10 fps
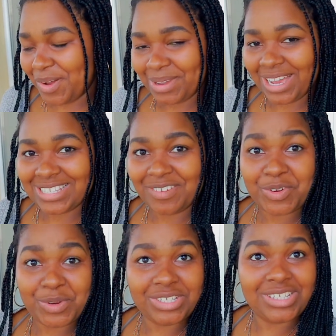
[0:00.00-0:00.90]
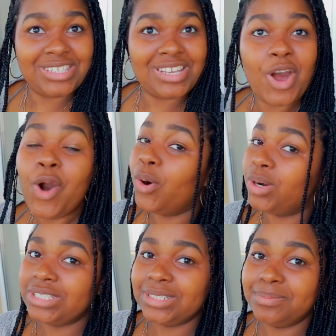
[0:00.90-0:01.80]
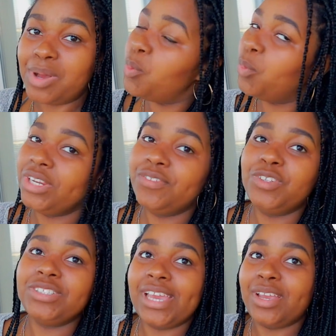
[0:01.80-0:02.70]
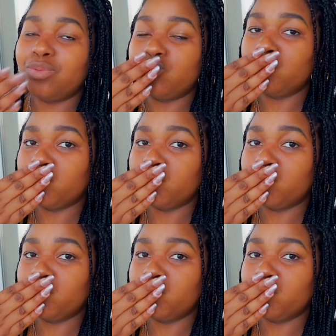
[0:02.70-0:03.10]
I hope you guys have a gorgeous, awesome, wonderful day.